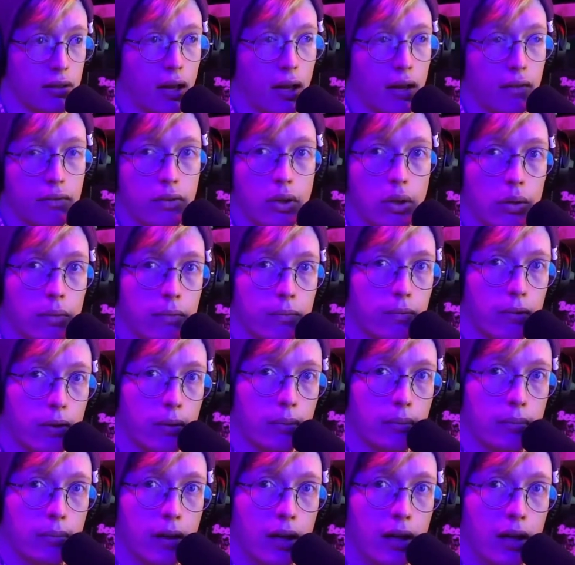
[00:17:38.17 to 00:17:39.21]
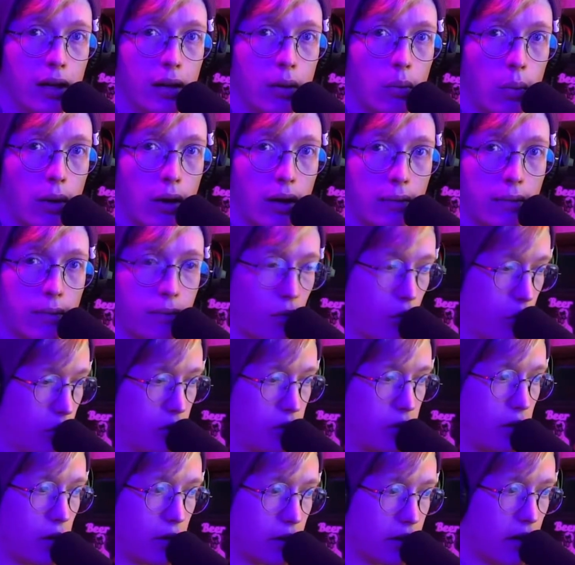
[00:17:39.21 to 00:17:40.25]
I've known from when I first
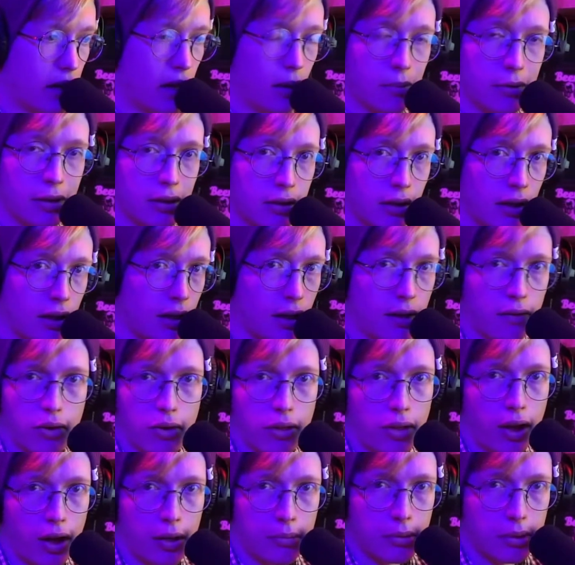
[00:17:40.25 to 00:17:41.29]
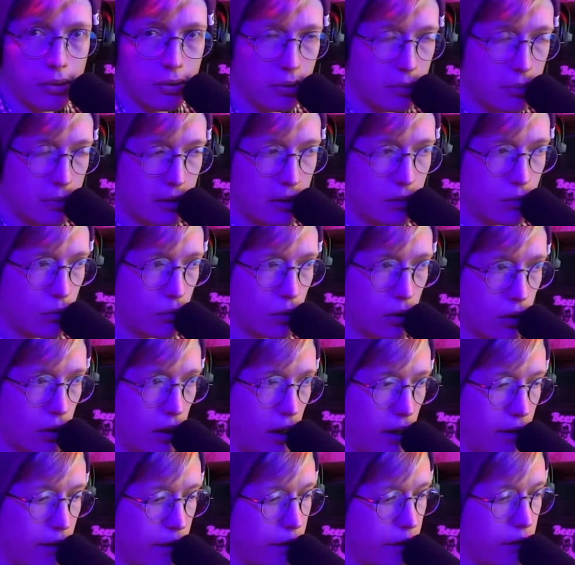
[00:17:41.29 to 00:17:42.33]
started gaming that I never thought I'd be able to meet in real
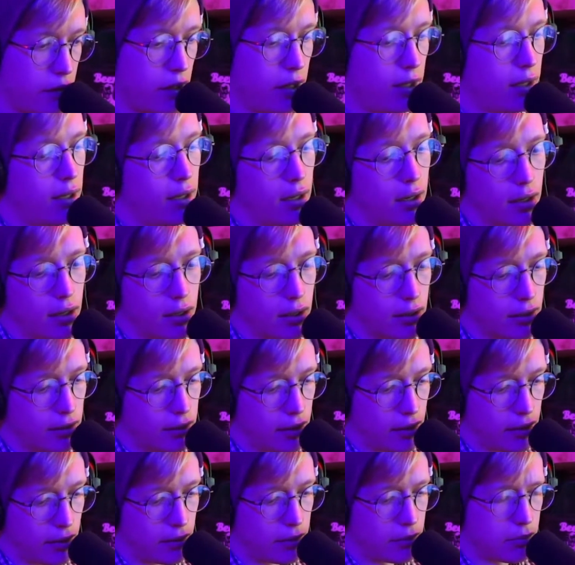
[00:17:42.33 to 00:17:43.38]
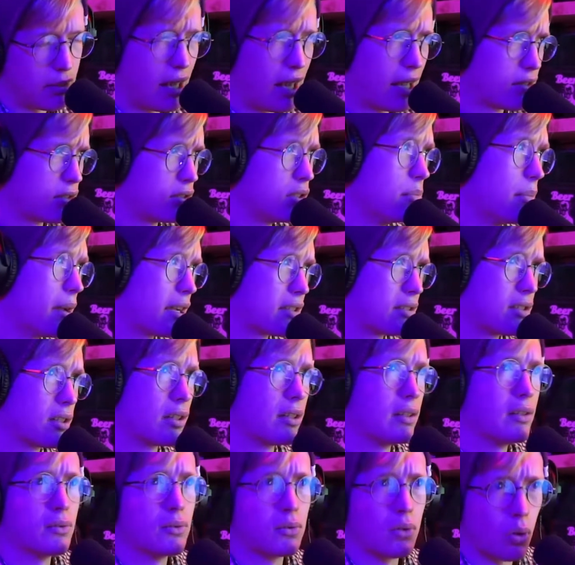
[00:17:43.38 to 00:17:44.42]
life, like Gassy
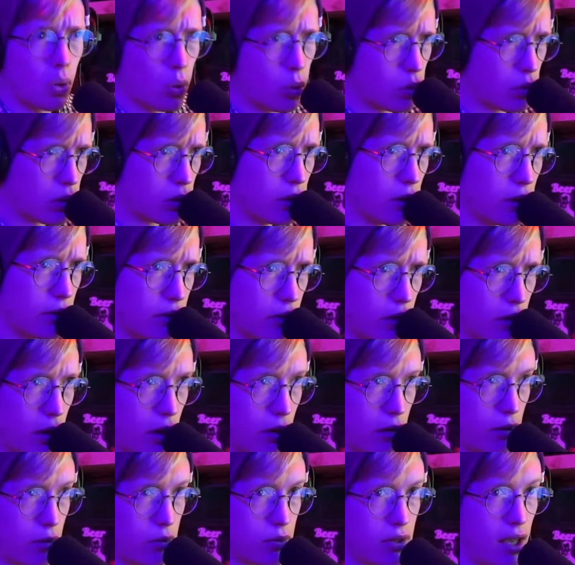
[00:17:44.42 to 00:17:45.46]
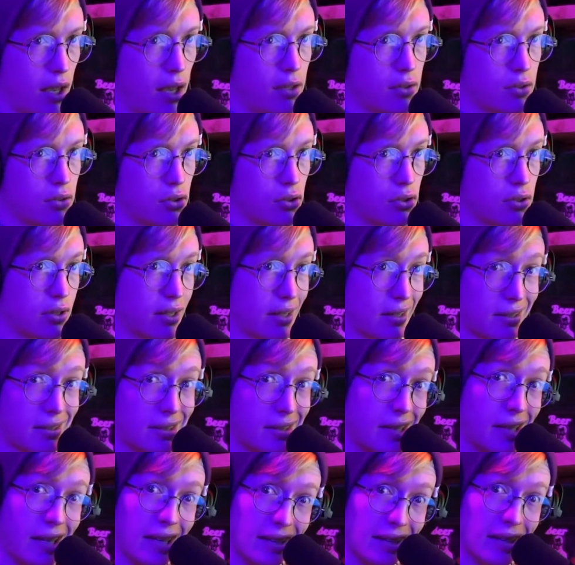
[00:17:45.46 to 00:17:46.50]
Mexican, Gold Glove, and a lot of those guys. Just like
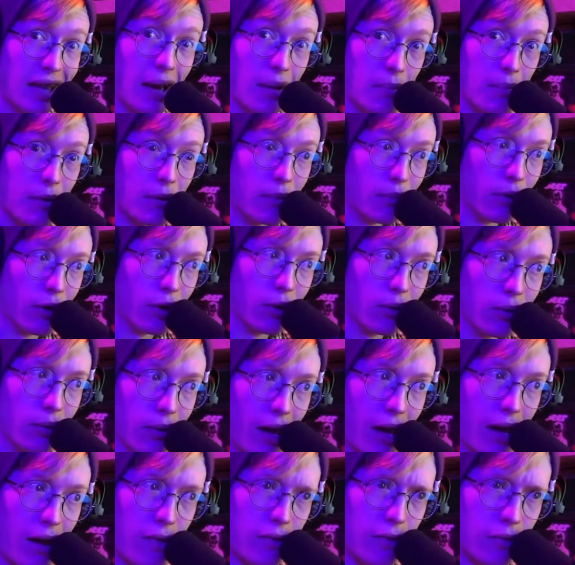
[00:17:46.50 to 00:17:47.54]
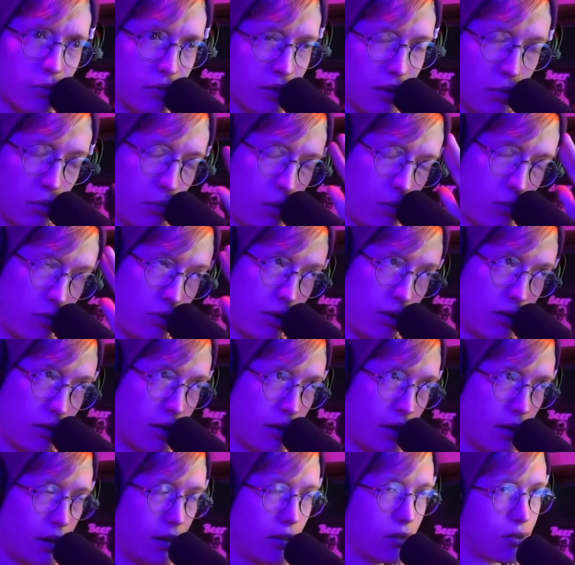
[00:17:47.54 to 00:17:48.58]
seeing them in real life, it was like, whoa, shit,
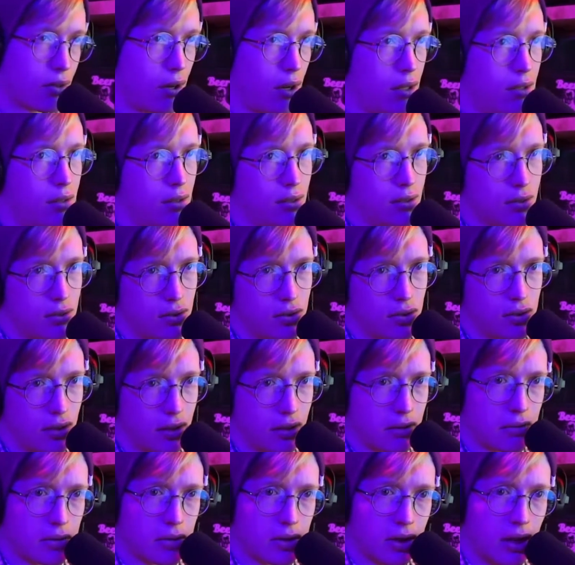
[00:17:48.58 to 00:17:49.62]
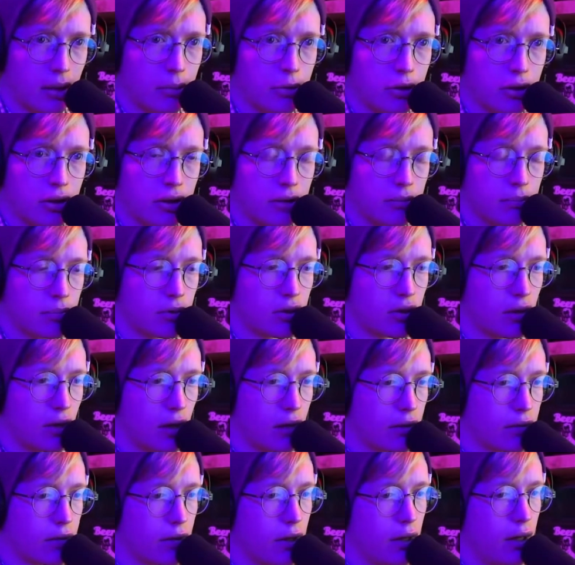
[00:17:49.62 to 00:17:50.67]
it's crazy. It's just like celebrity
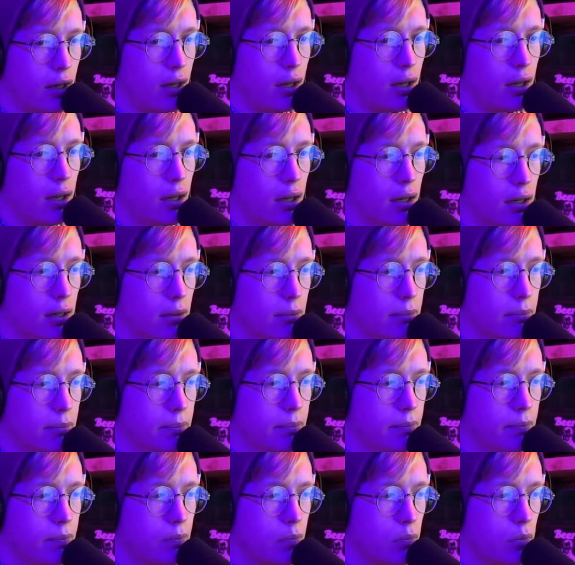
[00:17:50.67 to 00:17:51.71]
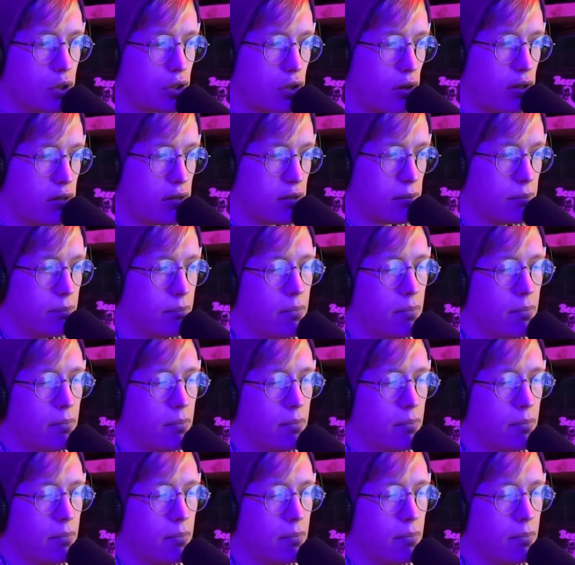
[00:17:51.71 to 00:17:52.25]
stuff. Was crazy.